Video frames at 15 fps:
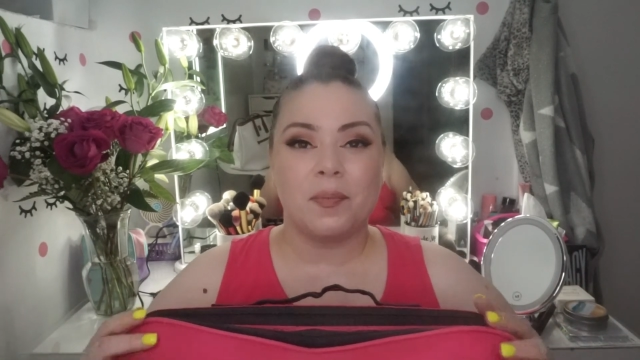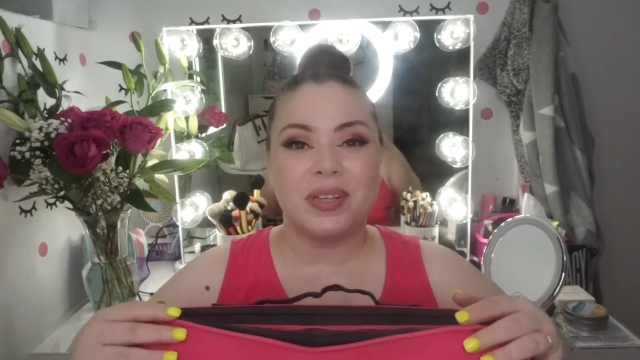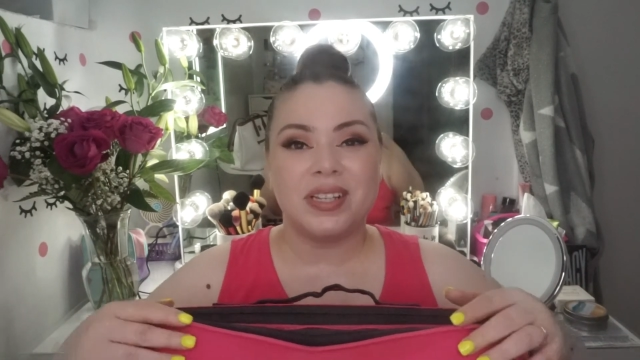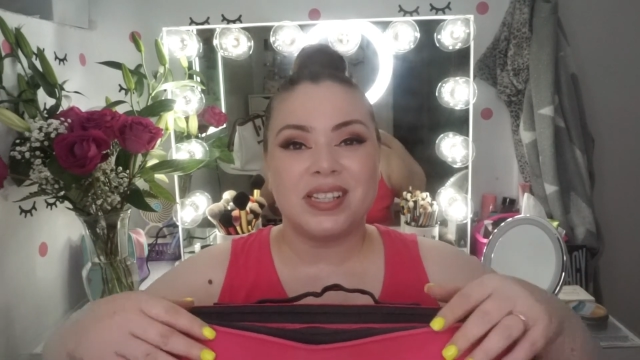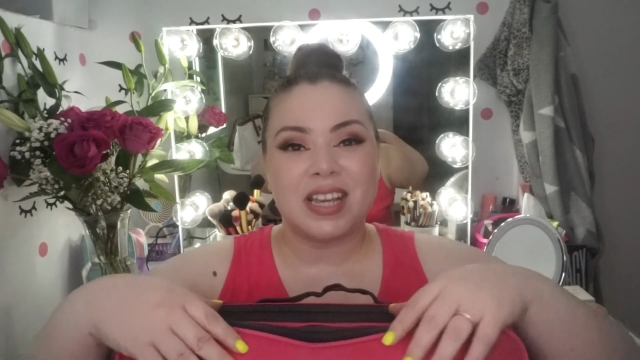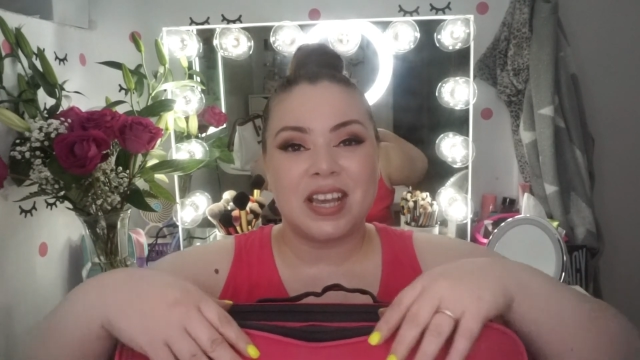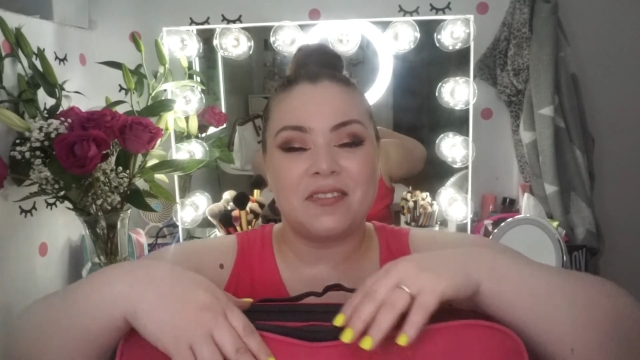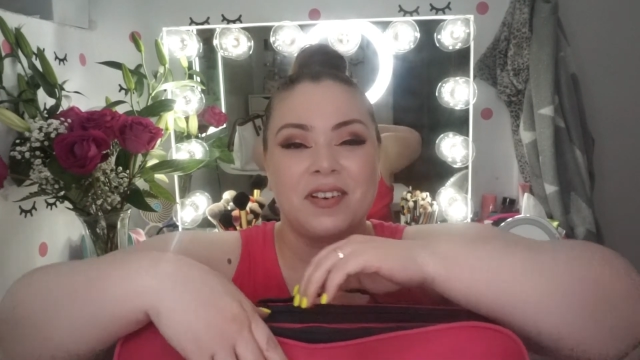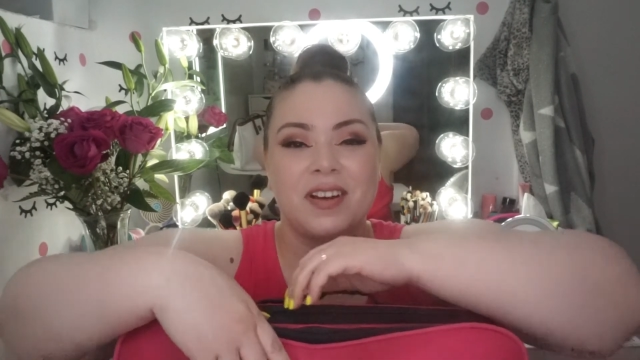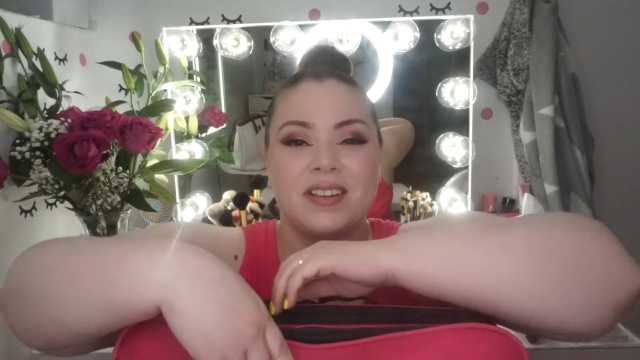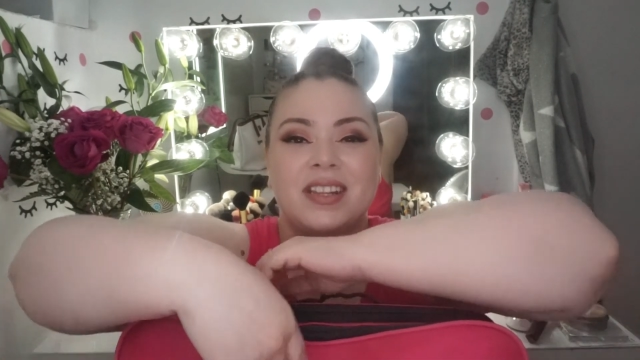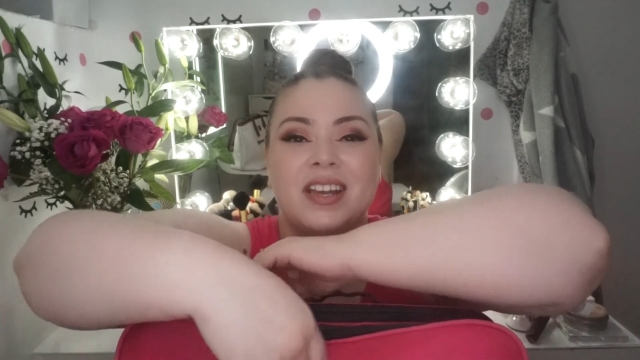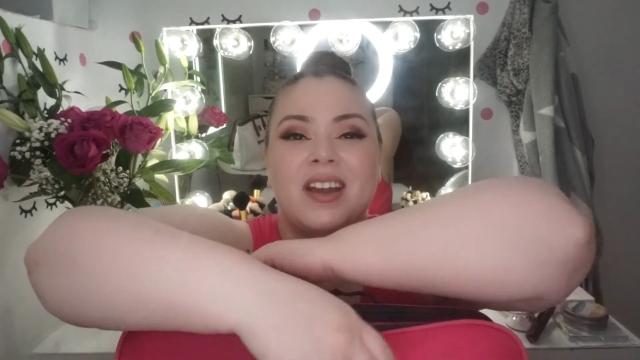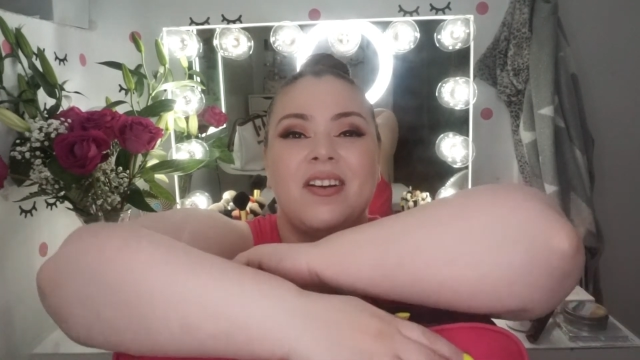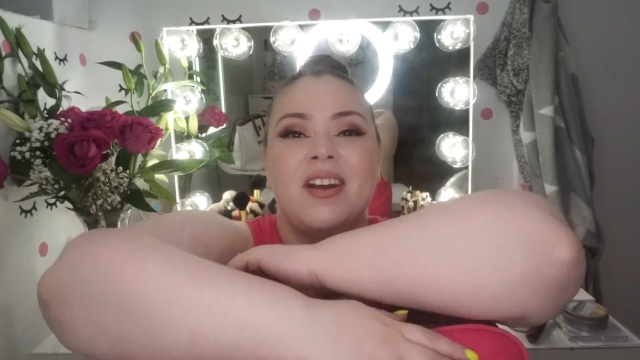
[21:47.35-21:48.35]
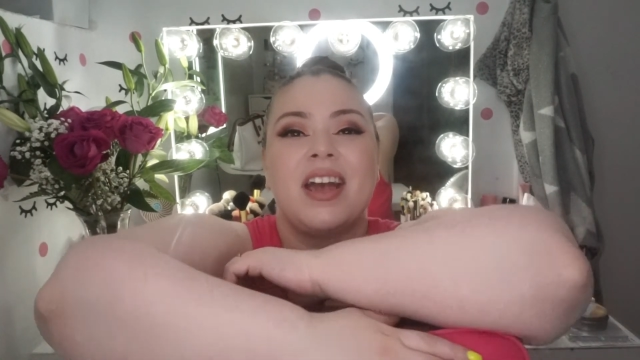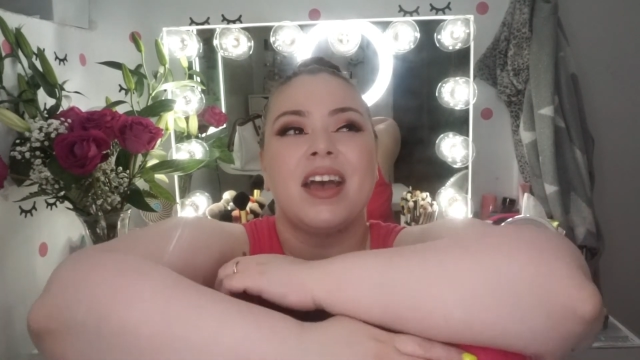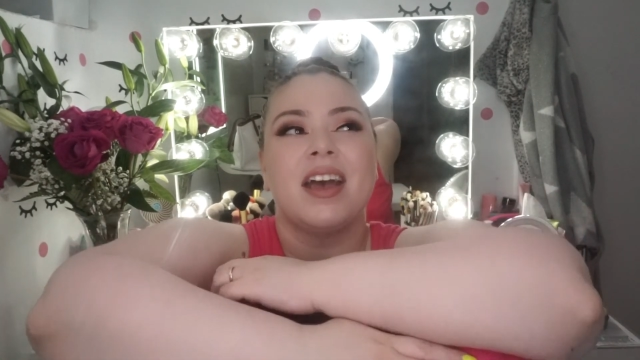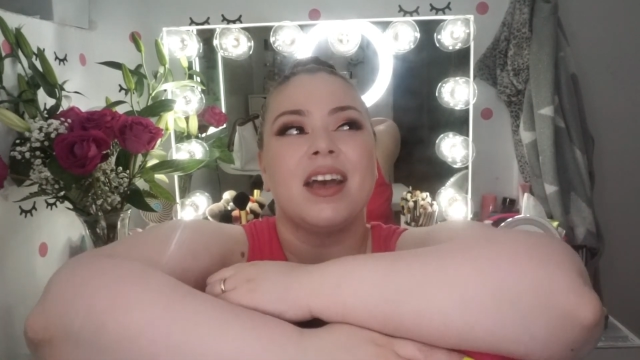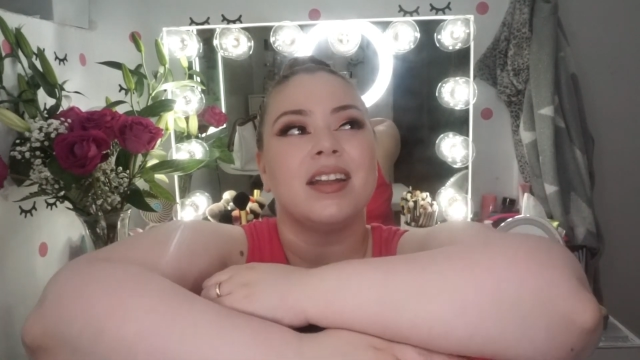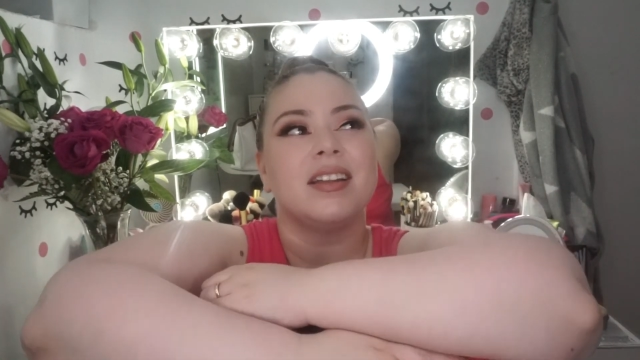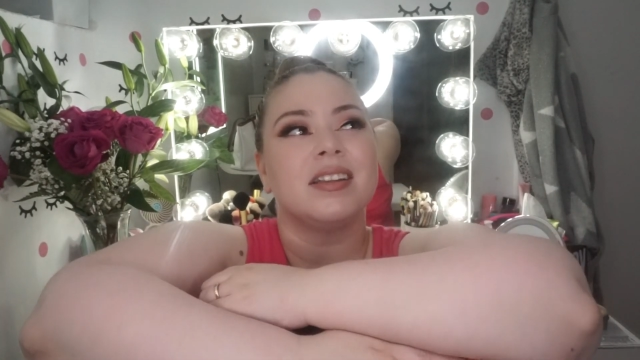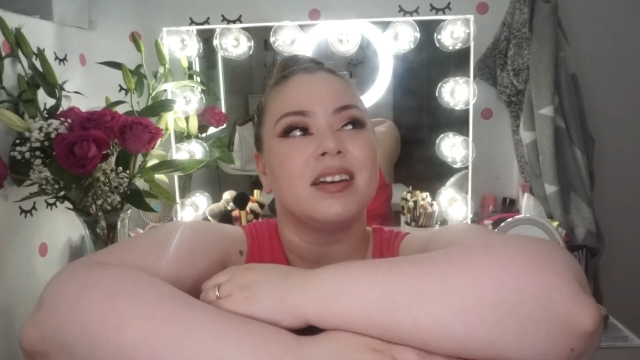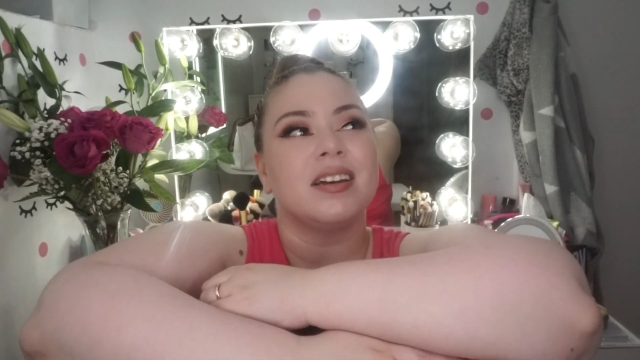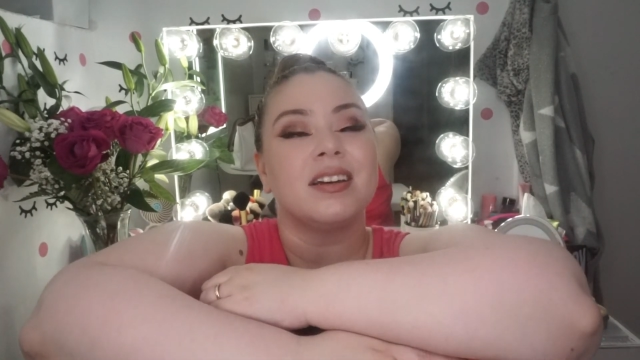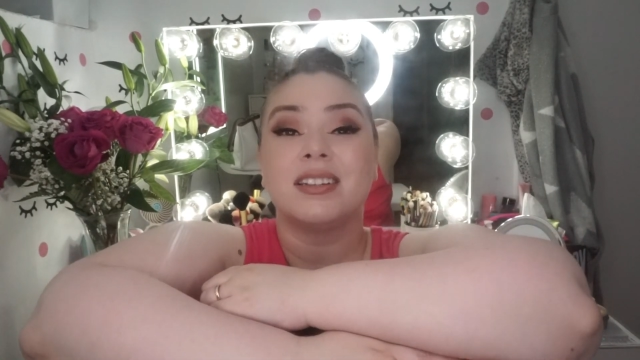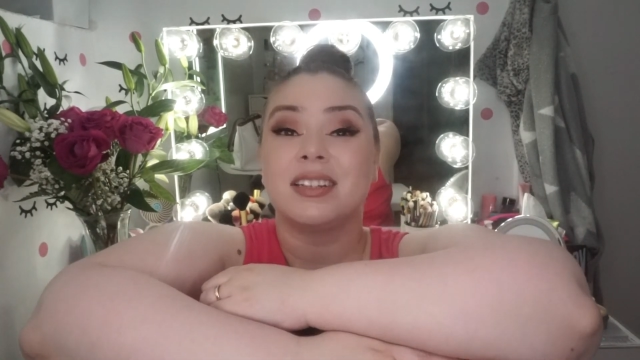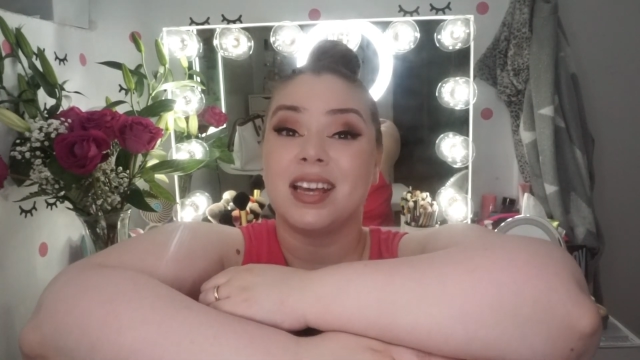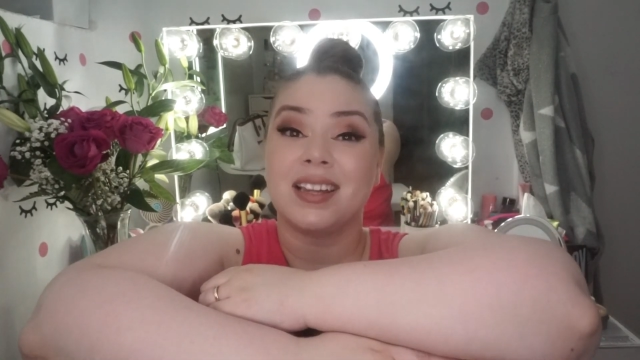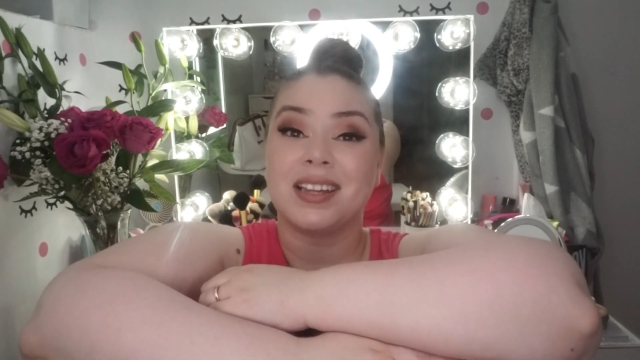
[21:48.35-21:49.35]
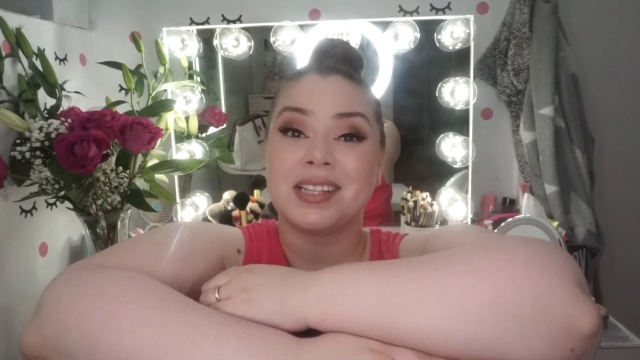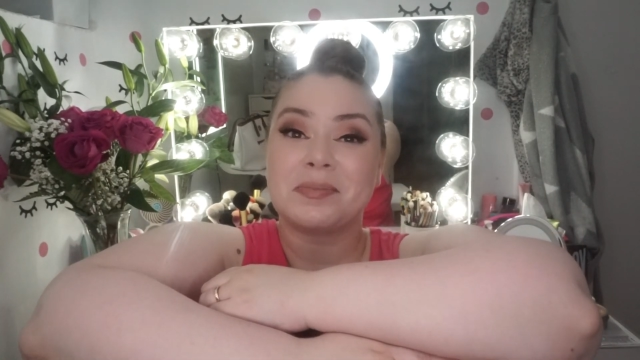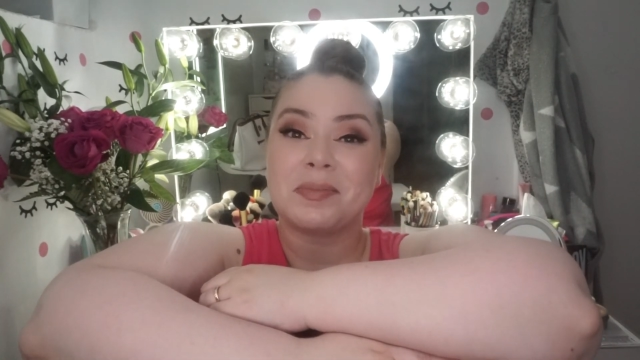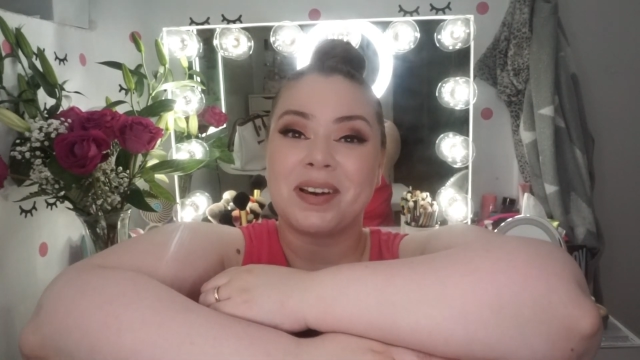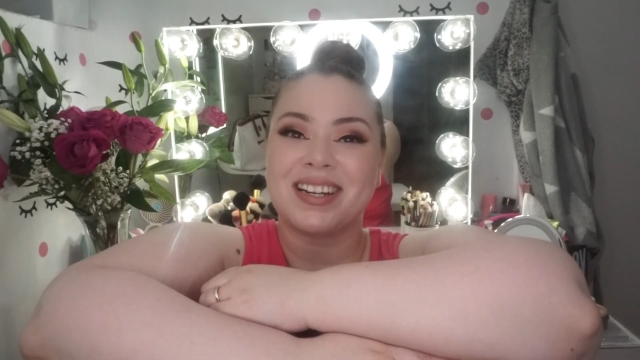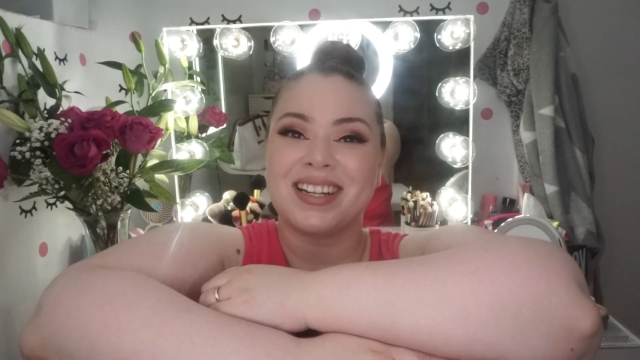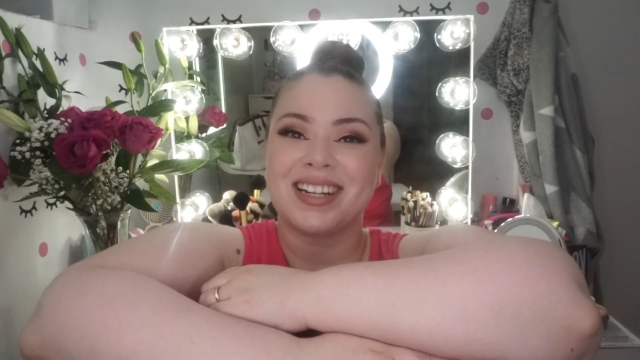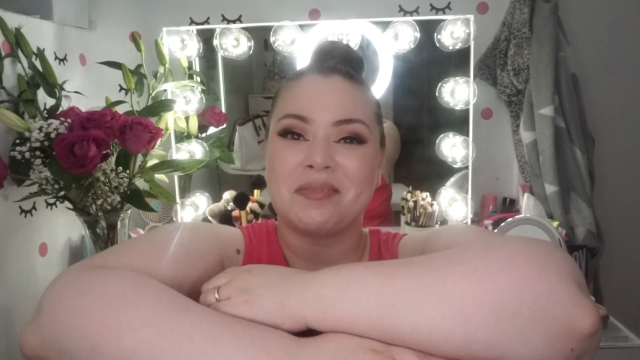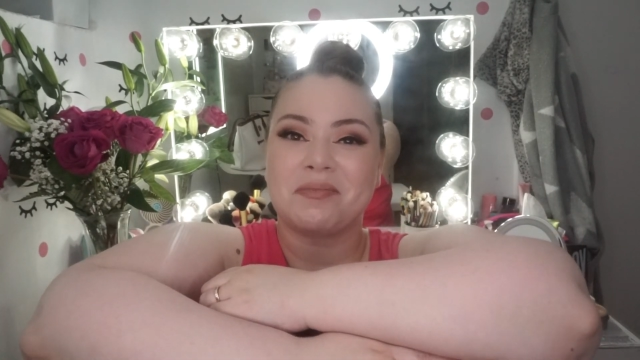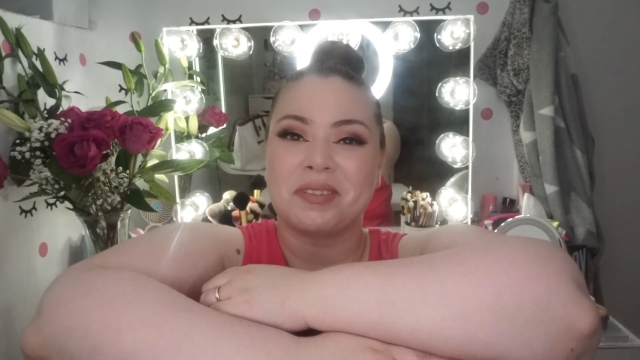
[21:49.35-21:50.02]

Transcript: Be safe out there, and yeah, that's about it.